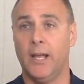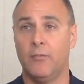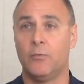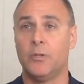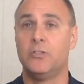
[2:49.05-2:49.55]

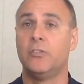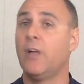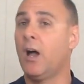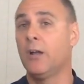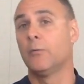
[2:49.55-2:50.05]
F, which is the
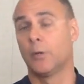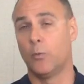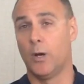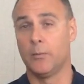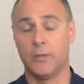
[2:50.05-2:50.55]
audit
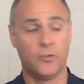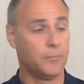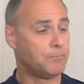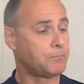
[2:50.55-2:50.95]
requirements